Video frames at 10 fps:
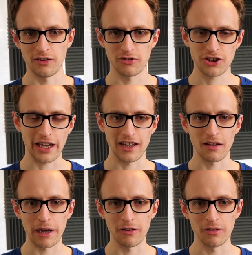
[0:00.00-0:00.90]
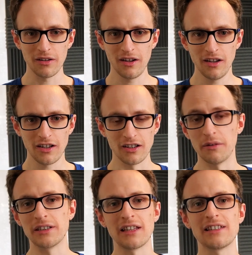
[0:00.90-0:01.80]
Are you chatting about, you
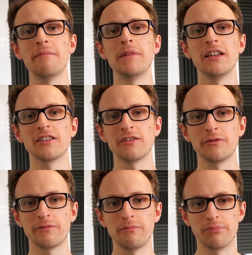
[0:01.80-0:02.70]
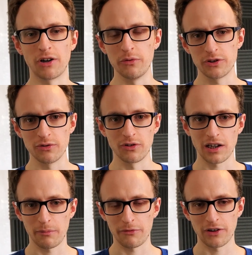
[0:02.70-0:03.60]
know, is there 10 minutes of bro
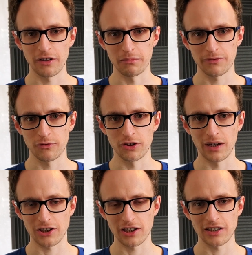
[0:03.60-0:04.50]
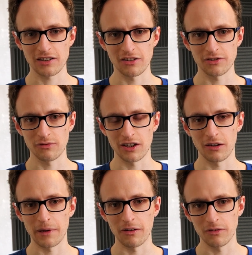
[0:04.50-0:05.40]
talk up front before you actually start talking
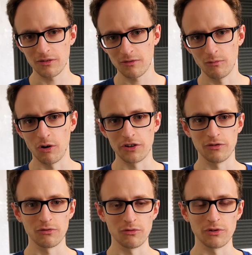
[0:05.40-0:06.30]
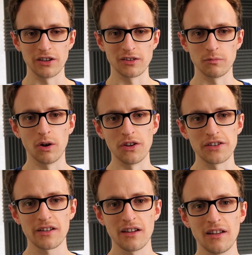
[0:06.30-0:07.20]
about what your audience wants?